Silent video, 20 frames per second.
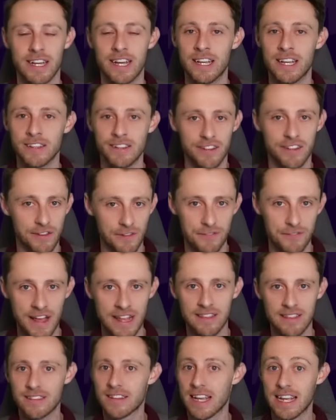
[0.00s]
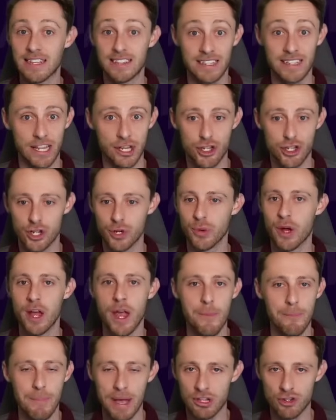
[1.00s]
The defence is an issue.
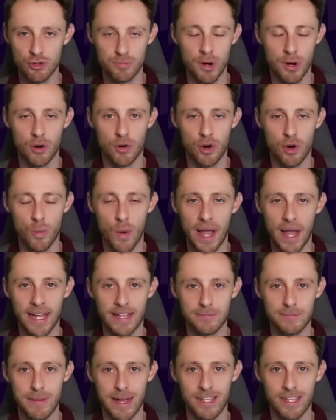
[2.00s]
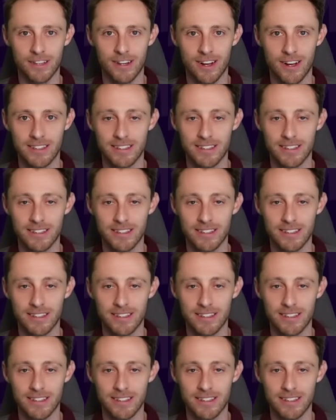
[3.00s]
Pedro Porro away against Man United.